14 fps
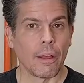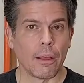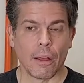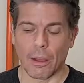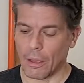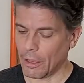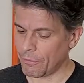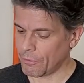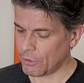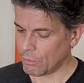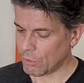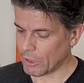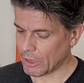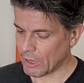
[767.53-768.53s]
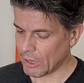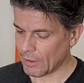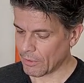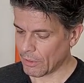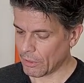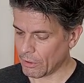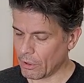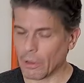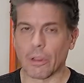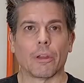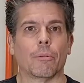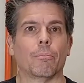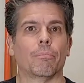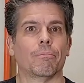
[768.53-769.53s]
Uh, if you want to have a little
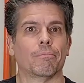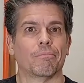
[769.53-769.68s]
uh,